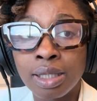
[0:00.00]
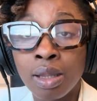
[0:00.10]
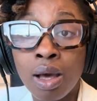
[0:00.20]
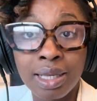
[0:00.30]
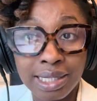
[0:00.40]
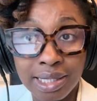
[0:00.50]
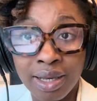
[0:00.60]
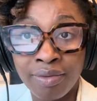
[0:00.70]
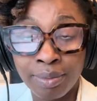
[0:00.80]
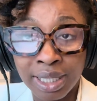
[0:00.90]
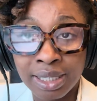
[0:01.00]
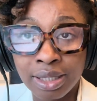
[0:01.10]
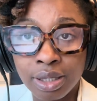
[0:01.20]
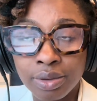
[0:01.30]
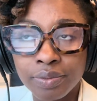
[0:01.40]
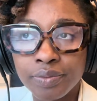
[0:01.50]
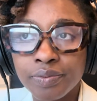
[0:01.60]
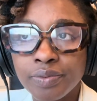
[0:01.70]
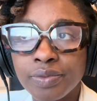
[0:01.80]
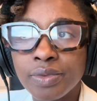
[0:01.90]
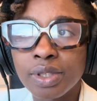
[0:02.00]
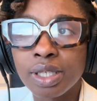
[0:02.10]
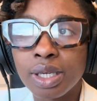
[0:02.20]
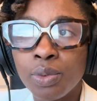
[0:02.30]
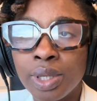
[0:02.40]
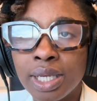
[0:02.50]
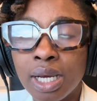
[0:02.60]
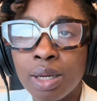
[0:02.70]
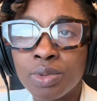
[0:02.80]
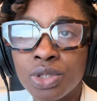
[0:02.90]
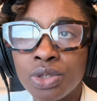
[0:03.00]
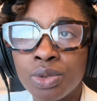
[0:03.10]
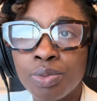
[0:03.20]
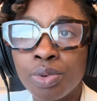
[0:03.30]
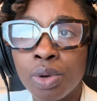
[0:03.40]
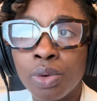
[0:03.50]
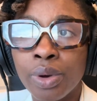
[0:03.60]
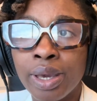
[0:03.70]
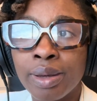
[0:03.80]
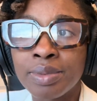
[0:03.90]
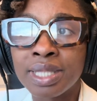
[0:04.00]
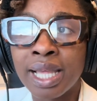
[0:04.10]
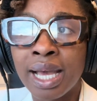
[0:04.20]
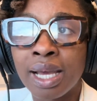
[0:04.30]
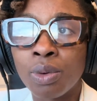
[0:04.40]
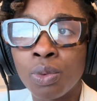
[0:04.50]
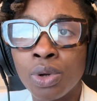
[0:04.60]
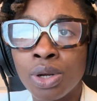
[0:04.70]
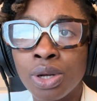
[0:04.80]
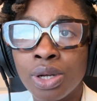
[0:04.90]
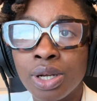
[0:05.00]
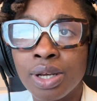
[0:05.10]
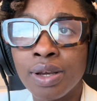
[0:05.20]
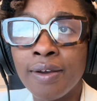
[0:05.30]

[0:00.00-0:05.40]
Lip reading: loss of money when it comes to programs that were